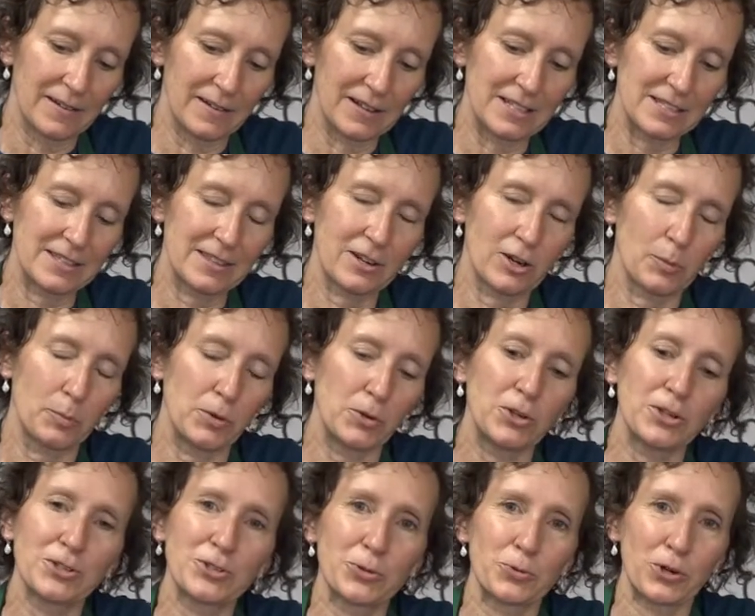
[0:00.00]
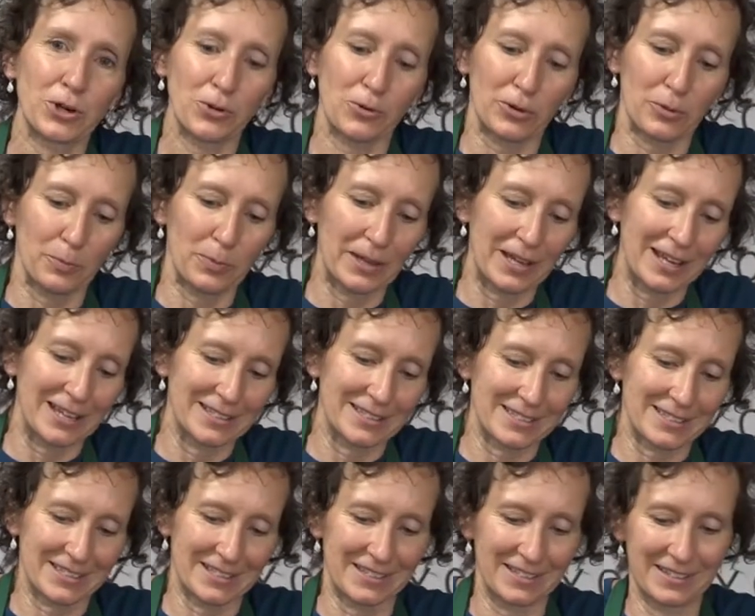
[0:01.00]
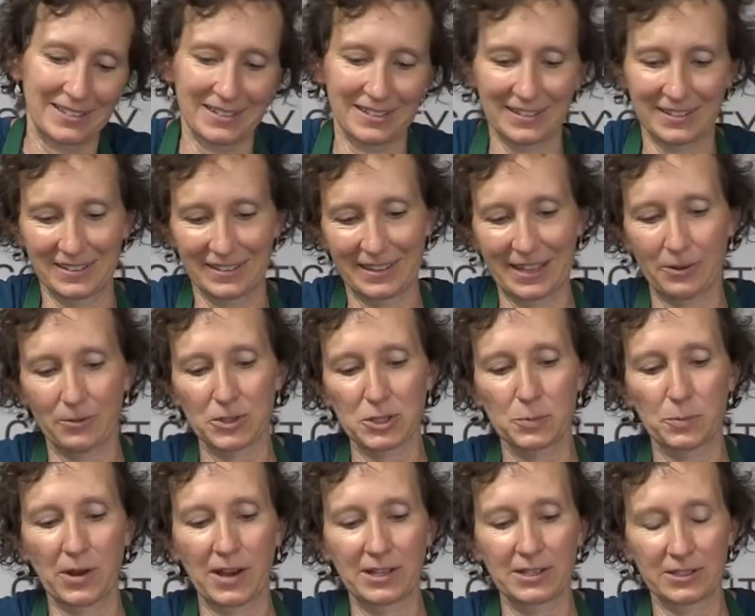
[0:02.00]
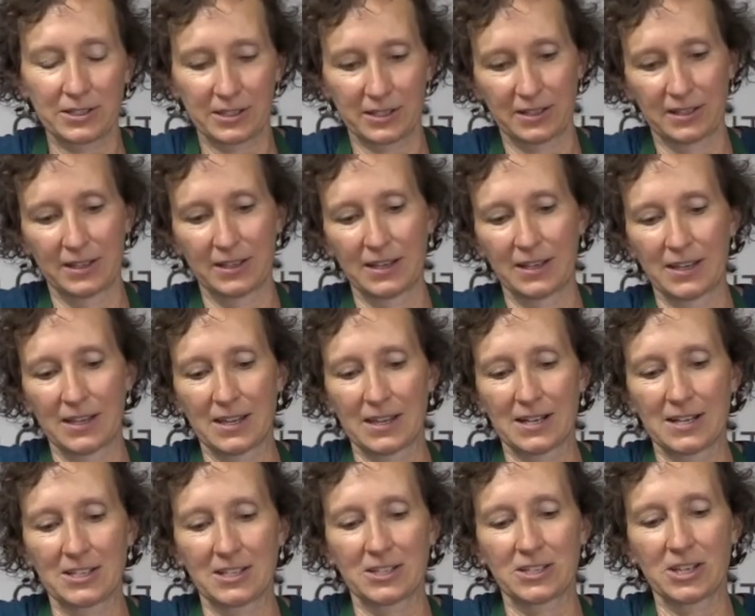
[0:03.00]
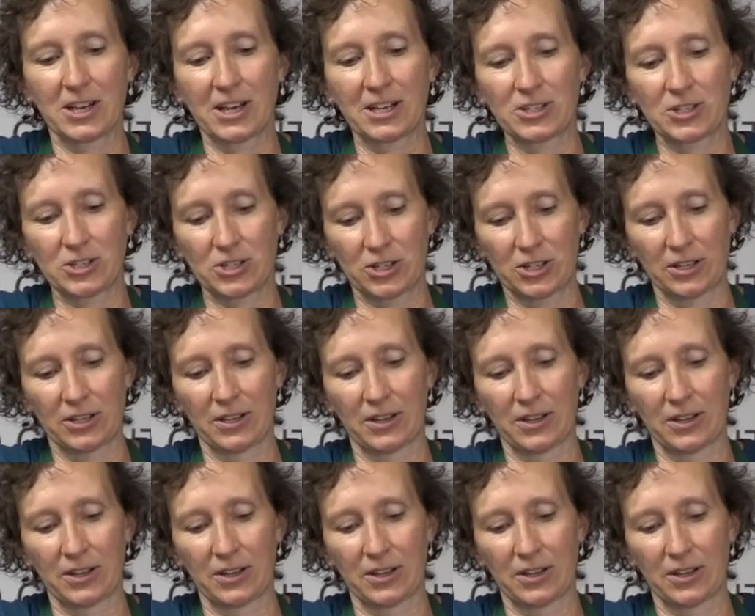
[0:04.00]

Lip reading: It's therapeutic to work with plants. They respond to touch.